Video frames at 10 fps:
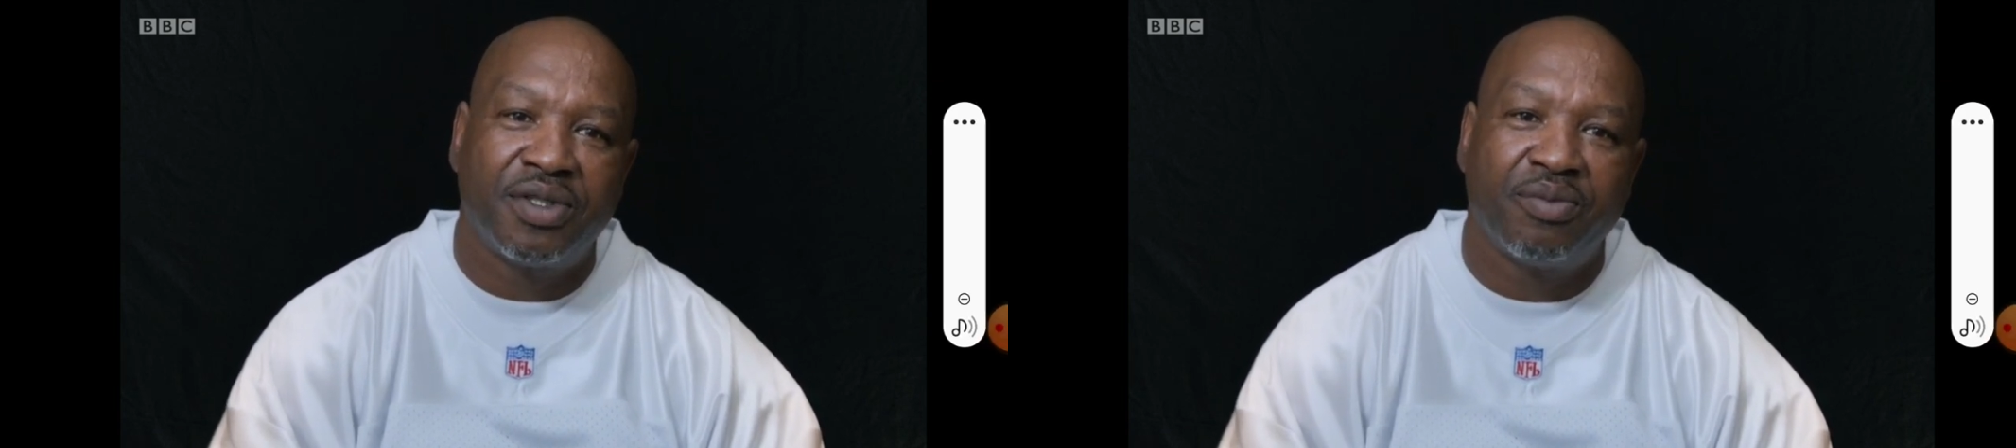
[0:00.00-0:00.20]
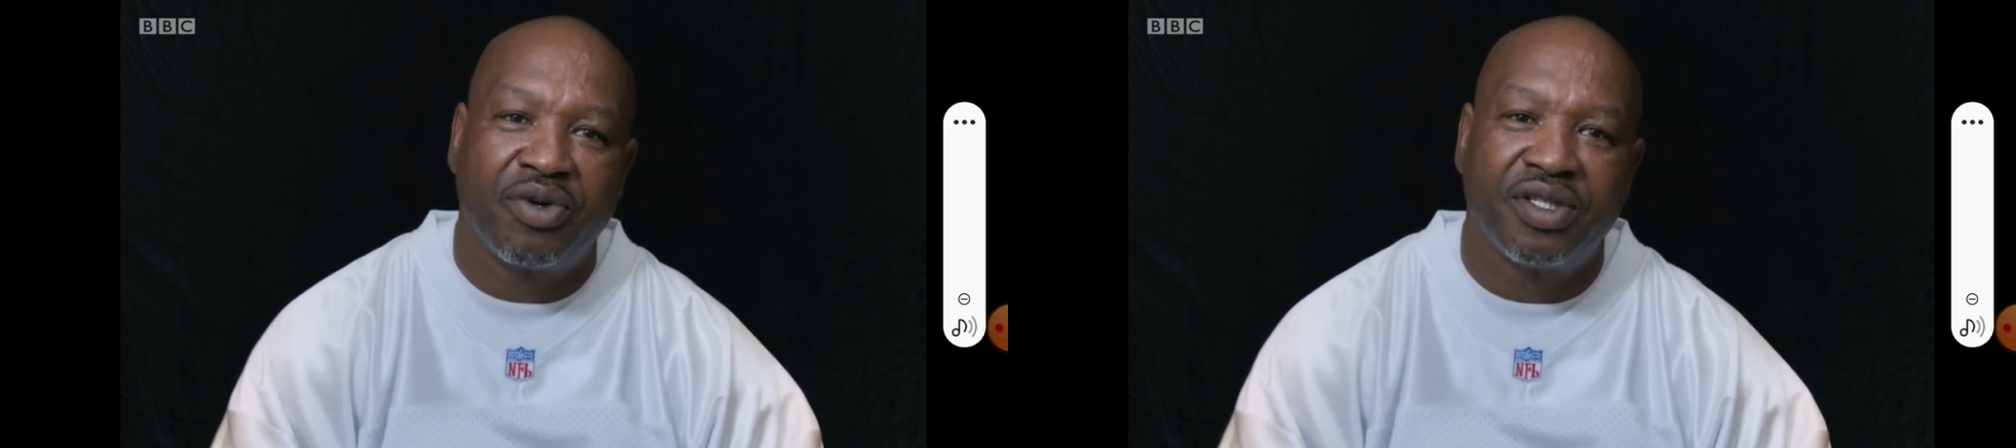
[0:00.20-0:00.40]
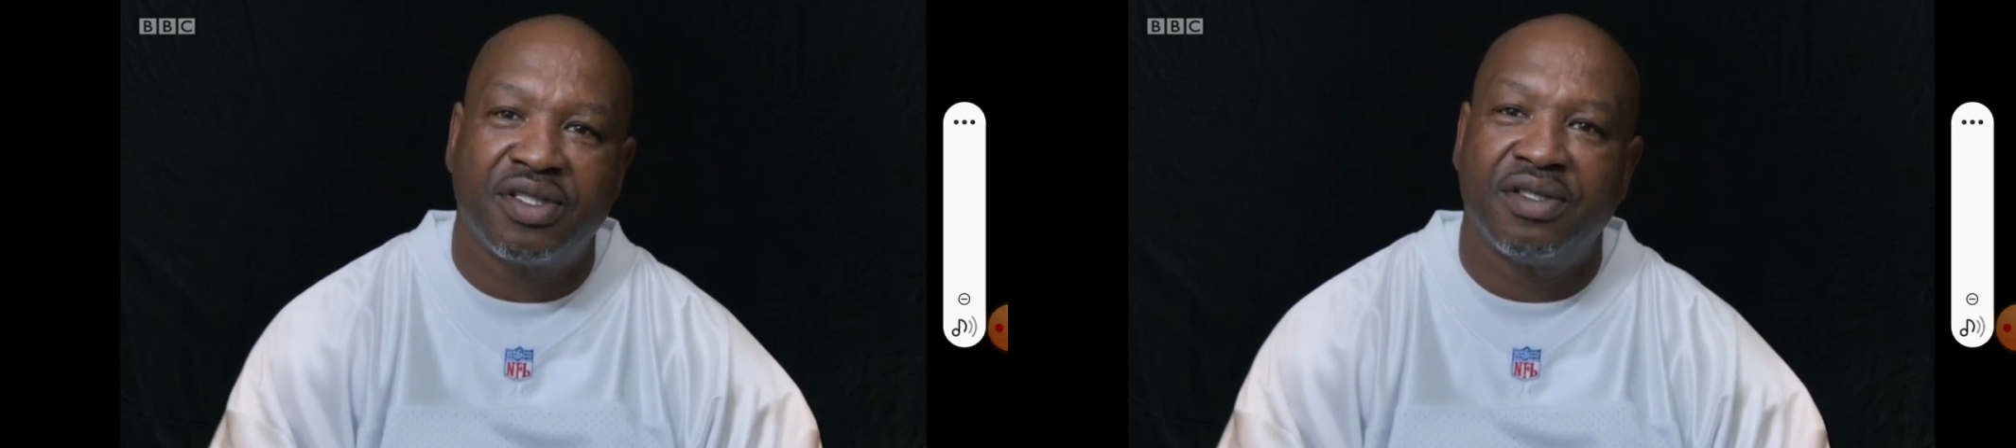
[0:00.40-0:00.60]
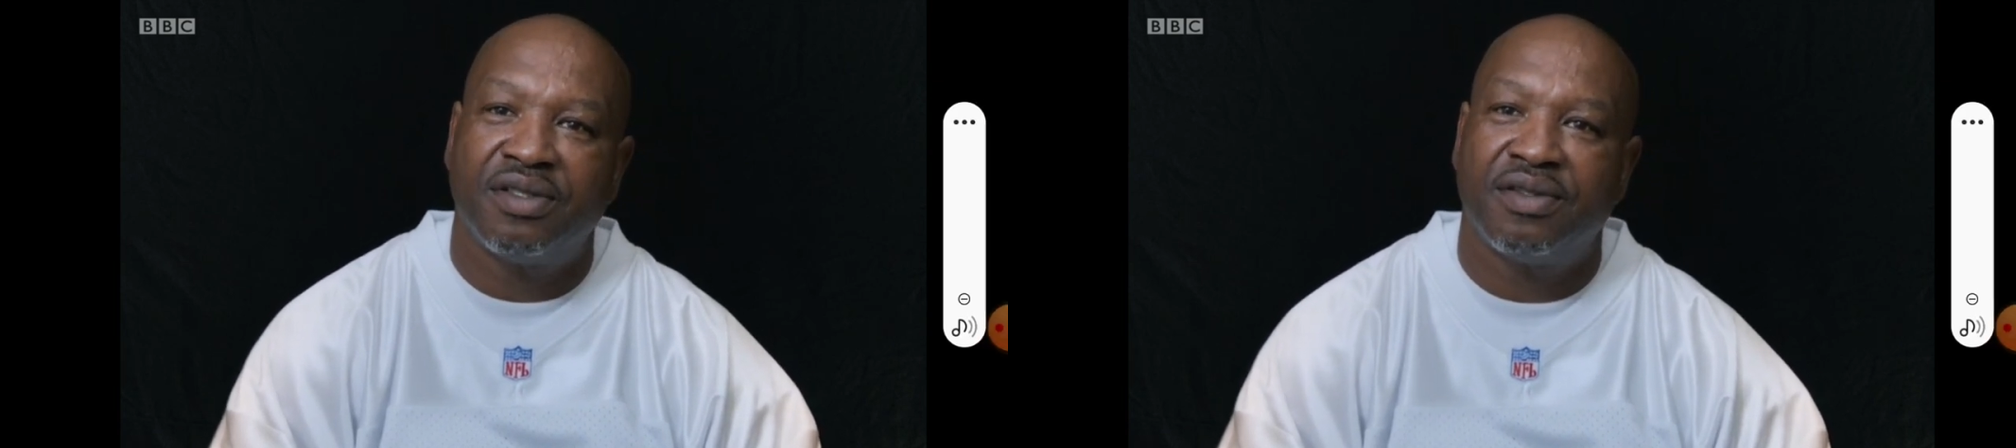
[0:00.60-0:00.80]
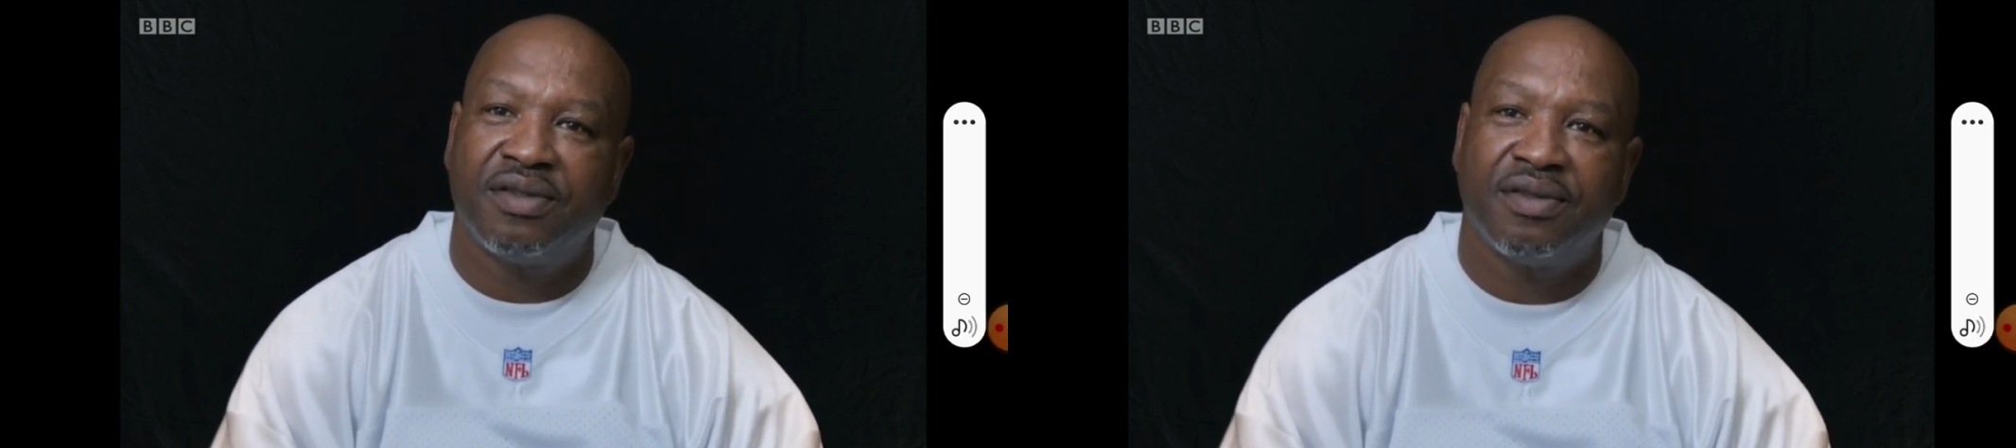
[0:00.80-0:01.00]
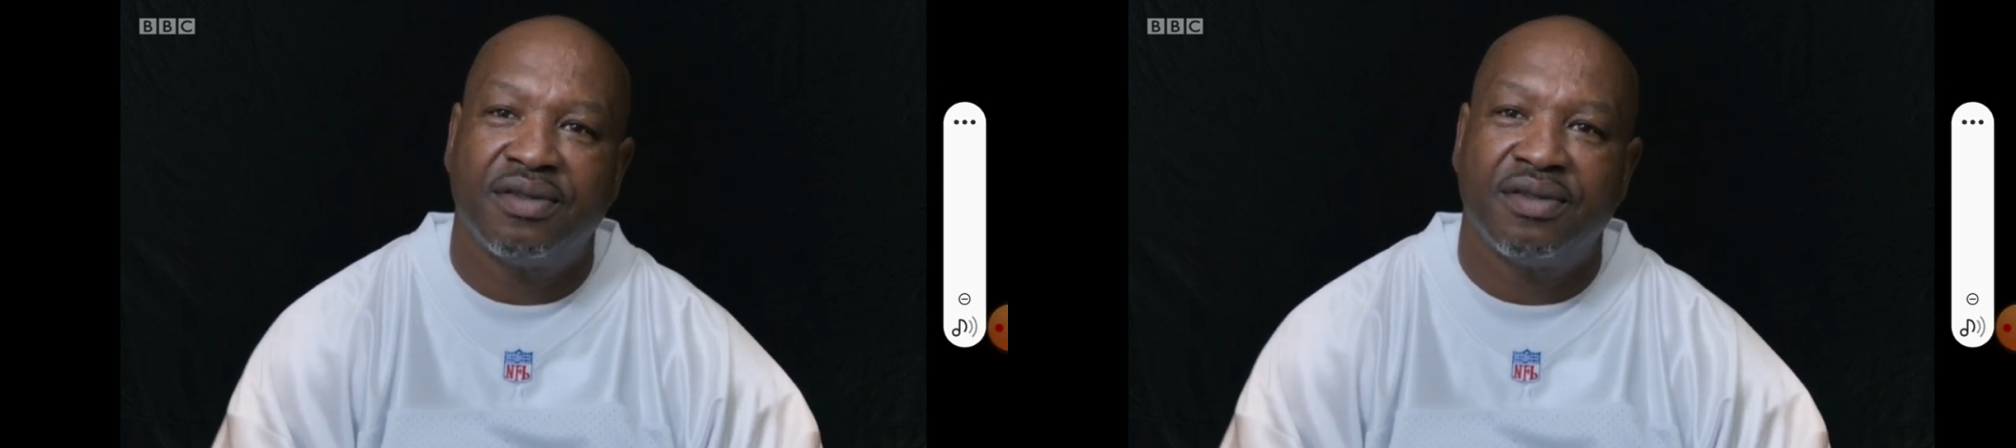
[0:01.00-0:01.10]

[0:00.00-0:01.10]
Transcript: I was in prison